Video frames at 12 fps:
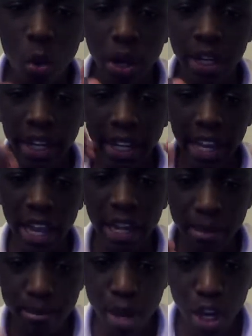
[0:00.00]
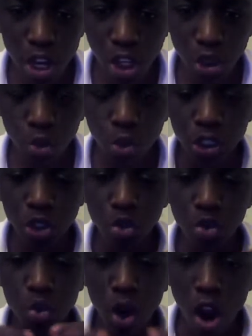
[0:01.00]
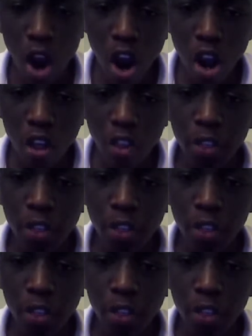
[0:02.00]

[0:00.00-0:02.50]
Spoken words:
when the candy makers withdraw